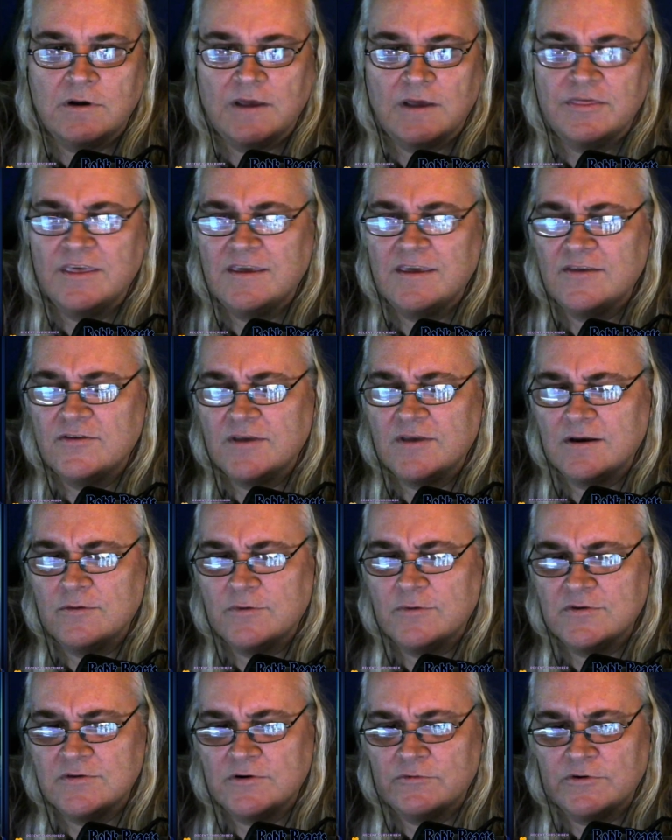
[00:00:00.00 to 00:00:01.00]
I think he said it
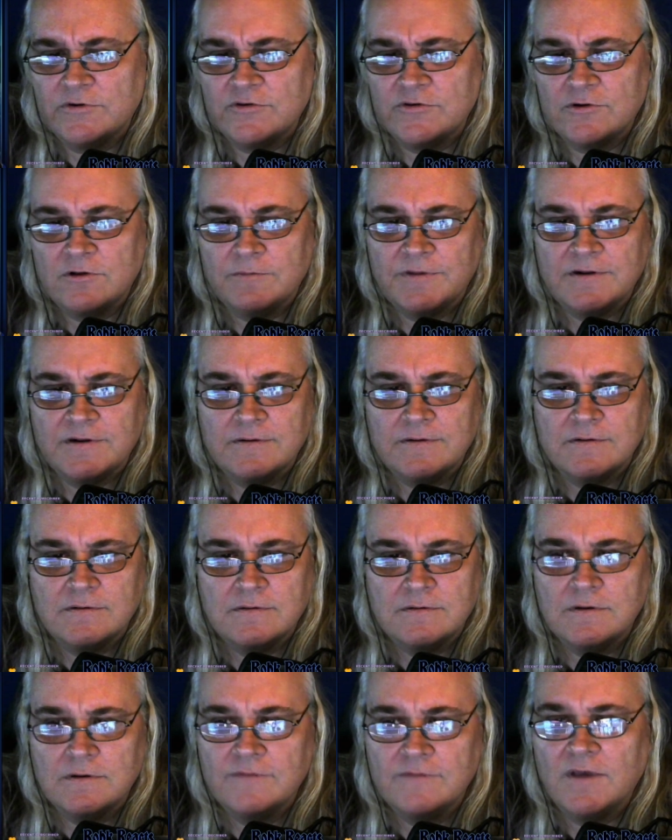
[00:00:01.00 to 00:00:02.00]
wasn't original, but
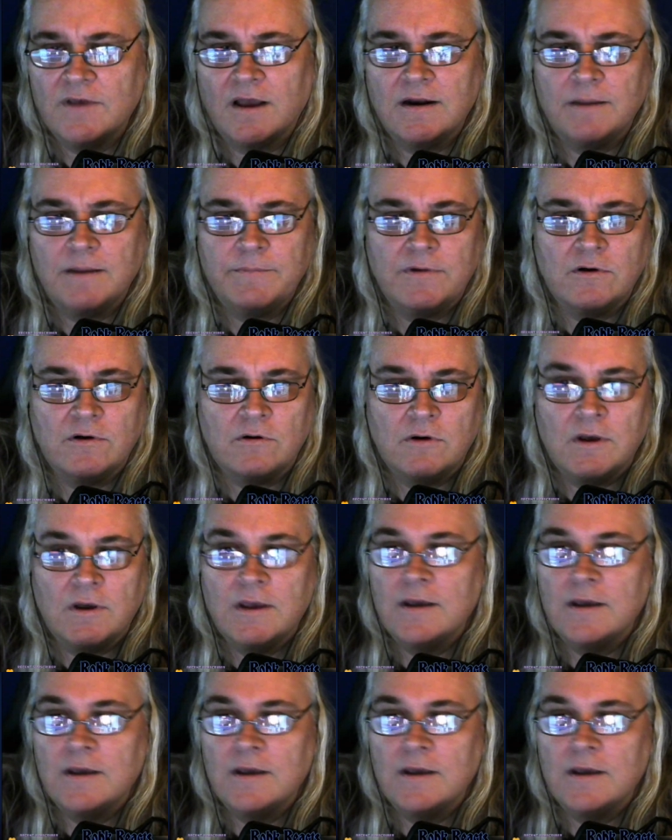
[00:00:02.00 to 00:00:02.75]
if not, let me know.